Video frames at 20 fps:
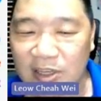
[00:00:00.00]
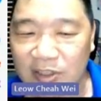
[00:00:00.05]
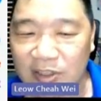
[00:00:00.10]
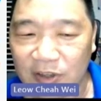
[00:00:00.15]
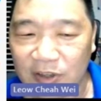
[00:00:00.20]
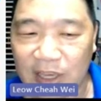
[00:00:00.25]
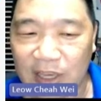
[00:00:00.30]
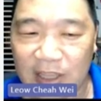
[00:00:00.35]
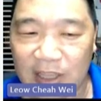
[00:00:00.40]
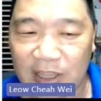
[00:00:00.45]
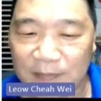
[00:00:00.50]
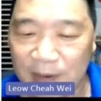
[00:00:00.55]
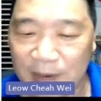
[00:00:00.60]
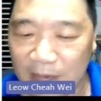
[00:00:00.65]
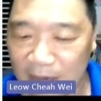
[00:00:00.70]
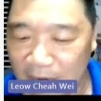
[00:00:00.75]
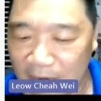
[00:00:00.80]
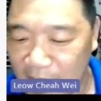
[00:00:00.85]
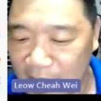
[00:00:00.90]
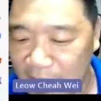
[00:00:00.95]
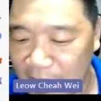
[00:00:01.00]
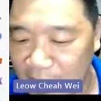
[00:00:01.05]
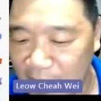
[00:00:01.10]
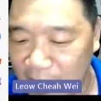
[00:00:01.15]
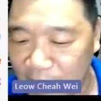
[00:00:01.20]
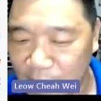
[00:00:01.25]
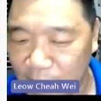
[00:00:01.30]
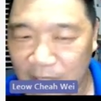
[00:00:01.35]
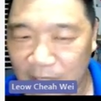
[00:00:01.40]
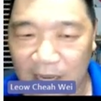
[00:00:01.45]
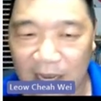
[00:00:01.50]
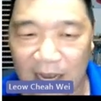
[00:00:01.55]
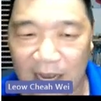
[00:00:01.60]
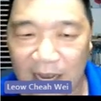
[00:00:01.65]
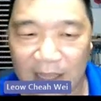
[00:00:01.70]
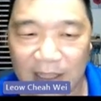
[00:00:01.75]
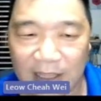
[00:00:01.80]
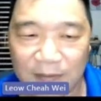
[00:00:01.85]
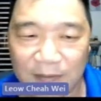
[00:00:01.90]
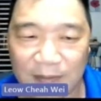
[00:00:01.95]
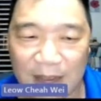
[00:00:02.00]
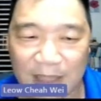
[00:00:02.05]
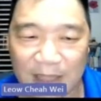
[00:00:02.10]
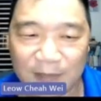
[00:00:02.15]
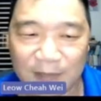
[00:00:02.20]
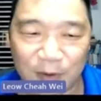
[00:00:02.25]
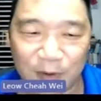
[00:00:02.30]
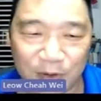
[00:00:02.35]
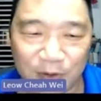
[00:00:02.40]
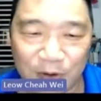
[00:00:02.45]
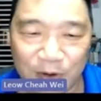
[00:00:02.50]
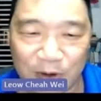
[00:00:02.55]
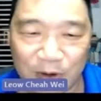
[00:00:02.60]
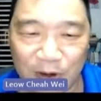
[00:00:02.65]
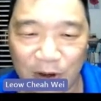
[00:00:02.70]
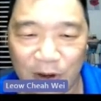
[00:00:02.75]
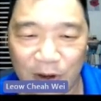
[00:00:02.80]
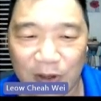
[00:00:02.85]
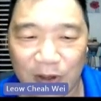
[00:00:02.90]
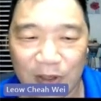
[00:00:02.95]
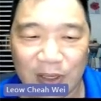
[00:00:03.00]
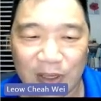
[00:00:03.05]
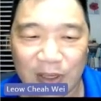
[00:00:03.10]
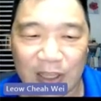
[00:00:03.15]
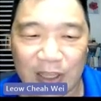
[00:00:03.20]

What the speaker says: So they typically use other bus protocol.